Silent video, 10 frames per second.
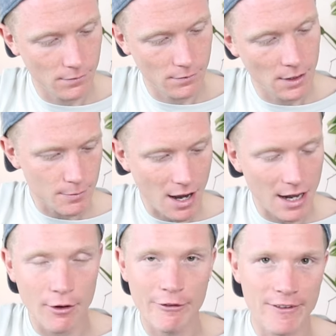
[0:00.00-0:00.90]
Because my
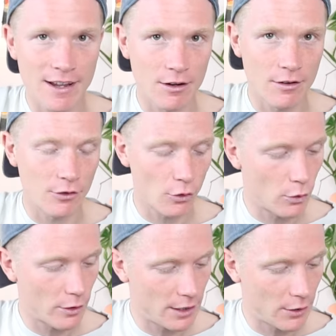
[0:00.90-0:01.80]
little finger is
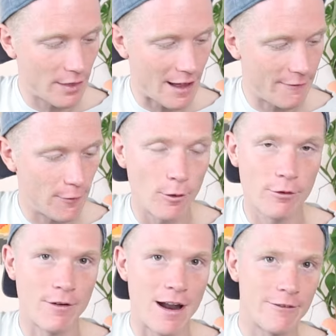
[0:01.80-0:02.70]
already on that
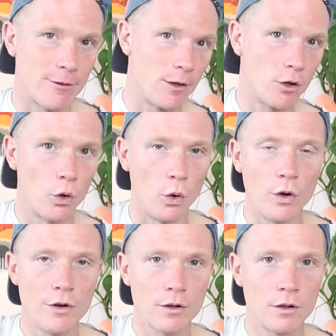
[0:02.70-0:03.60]
4th fret from the
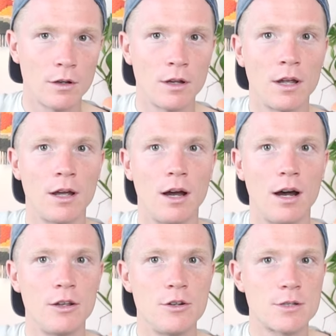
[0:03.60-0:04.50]
chord,
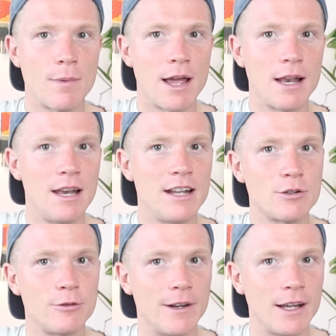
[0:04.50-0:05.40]
I use my
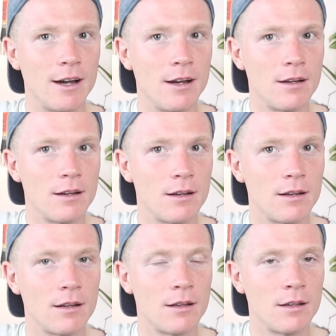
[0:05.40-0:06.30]
little finger
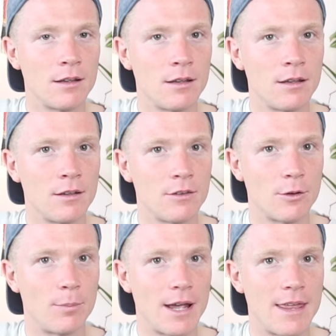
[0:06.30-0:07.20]

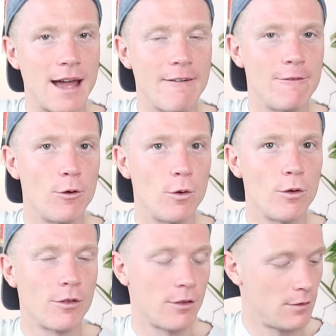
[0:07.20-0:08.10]
to play that
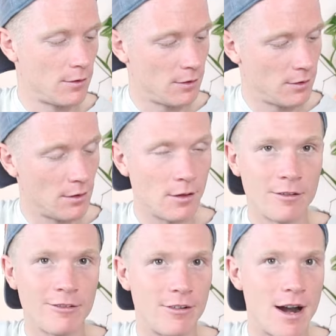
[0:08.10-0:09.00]

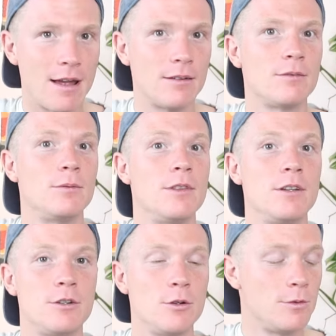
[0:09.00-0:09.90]
4th fret with the
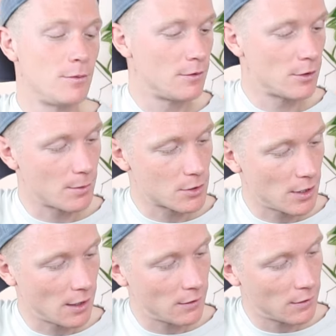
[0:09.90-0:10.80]
2 top
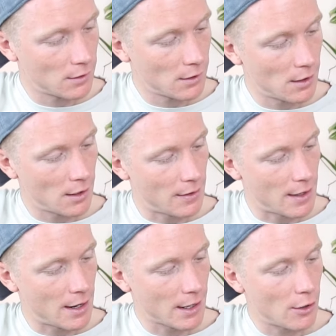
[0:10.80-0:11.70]
strings.
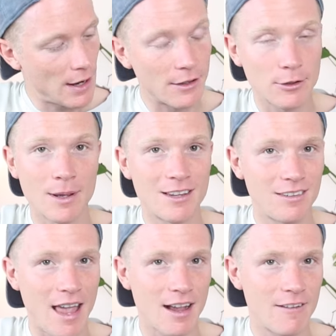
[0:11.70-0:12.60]
Then I go down to my
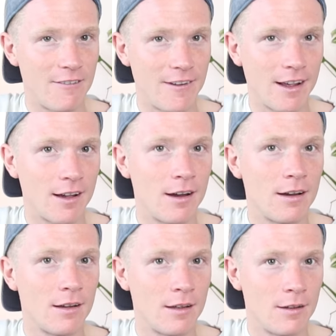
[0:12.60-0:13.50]
2nd
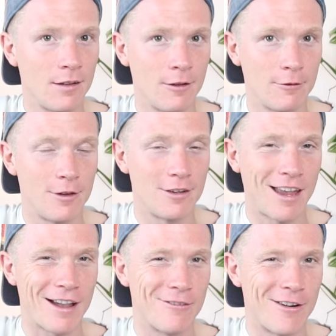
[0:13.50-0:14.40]
finger for the
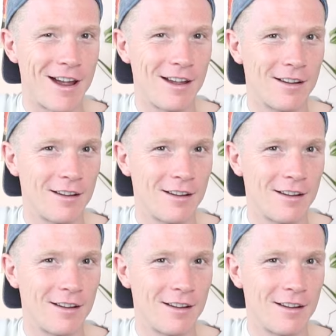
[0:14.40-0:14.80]
2nd fret.